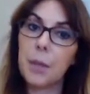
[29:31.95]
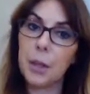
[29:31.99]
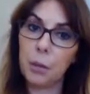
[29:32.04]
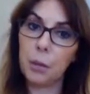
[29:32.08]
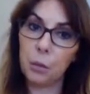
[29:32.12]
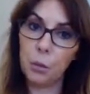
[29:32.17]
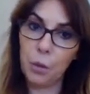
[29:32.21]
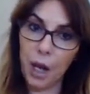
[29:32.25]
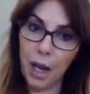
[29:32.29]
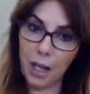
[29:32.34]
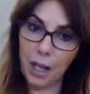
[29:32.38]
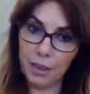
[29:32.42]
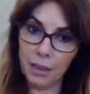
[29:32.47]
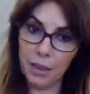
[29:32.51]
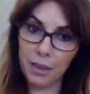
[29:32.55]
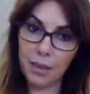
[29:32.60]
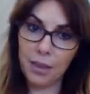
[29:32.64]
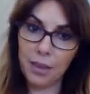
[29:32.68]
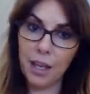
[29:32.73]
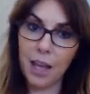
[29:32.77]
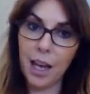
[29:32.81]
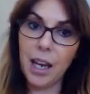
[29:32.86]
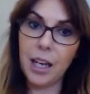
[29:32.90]
when
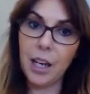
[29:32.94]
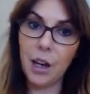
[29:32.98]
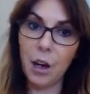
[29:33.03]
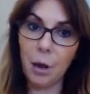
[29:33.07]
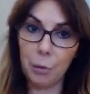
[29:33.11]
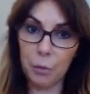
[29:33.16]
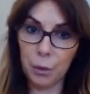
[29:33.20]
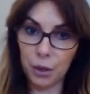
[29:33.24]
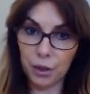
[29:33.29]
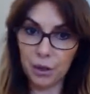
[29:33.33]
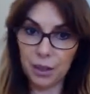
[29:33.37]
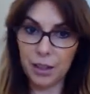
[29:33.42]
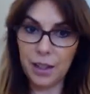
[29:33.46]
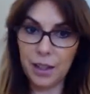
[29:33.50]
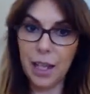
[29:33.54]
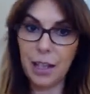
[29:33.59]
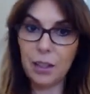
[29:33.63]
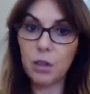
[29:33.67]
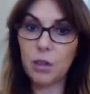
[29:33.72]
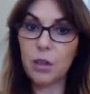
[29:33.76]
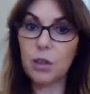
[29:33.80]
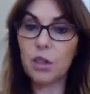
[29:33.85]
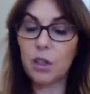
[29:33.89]
they are putting their
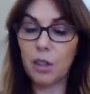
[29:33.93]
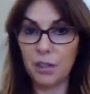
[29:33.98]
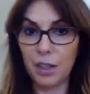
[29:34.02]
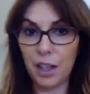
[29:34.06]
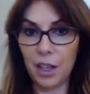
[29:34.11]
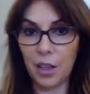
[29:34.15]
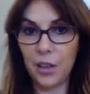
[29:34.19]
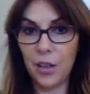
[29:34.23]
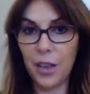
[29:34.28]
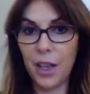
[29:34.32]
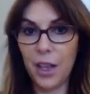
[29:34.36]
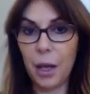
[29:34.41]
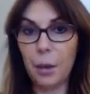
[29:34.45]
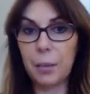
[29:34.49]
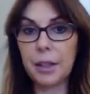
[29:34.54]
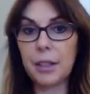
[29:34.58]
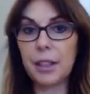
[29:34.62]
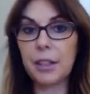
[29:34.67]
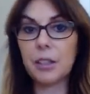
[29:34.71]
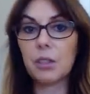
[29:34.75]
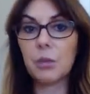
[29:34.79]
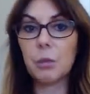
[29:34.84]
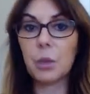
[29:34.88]
stuff out there,
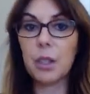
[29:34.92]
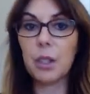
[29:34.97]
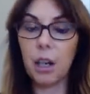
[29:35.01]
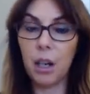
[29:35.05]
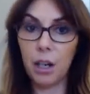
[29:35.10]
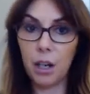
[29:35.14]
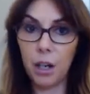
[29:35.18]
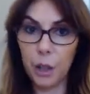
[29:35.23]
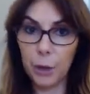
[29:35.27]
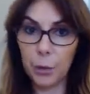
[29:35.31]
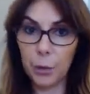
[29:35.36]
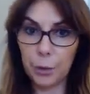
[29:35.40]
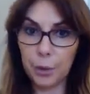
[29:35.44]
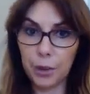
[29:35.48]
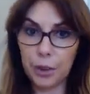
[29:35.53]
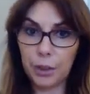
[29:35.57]
because we are